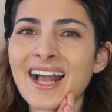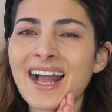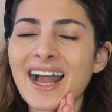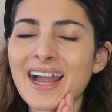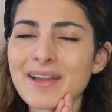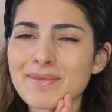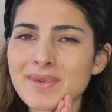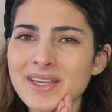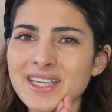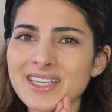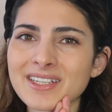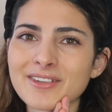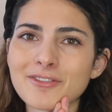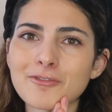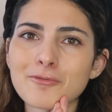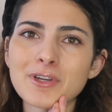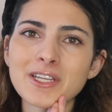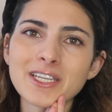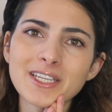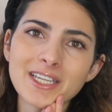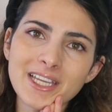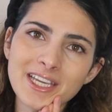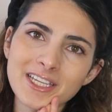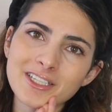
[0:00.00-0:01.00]
I mean,
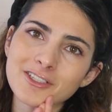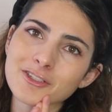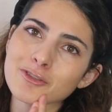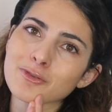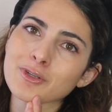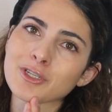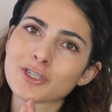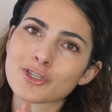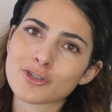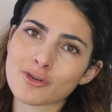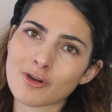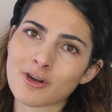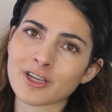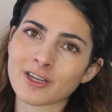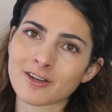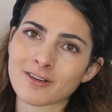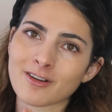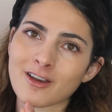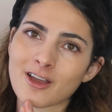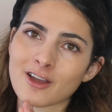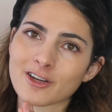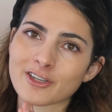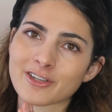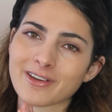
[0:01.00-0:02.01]
we need to enjoy our
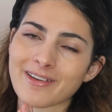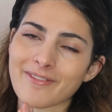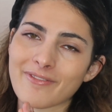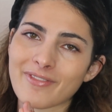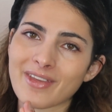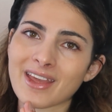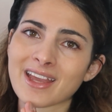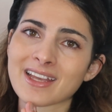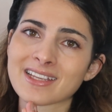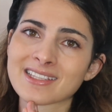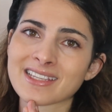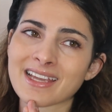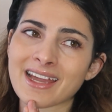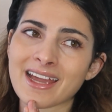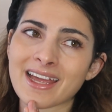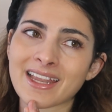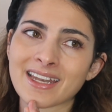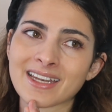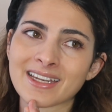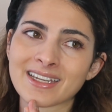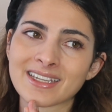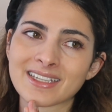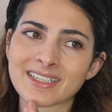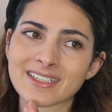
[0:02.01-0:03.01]
luxury things.
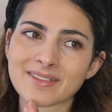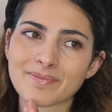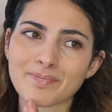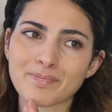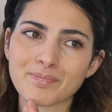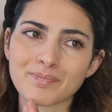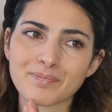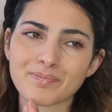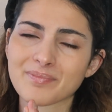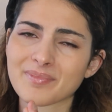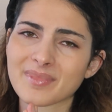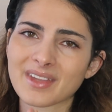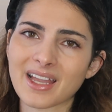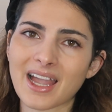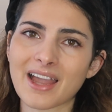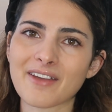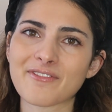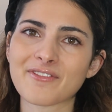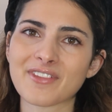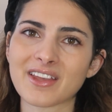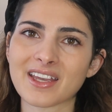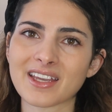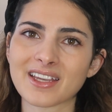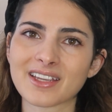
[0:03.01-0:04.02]
And I
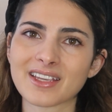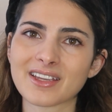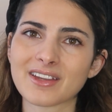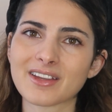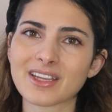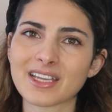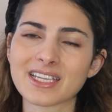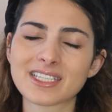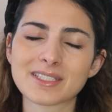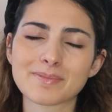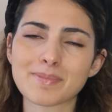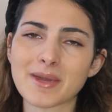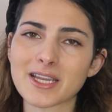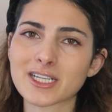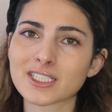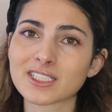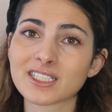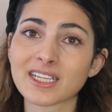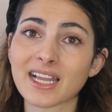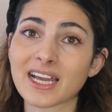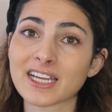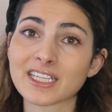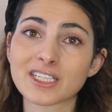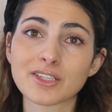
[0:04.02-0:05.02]
think especially
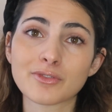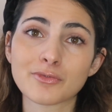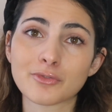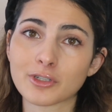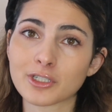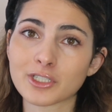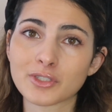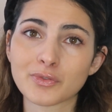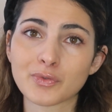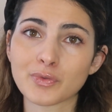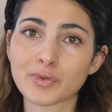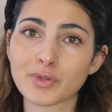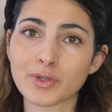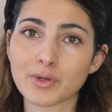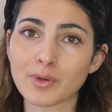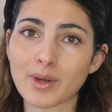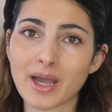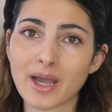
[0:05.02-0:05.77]
like the first few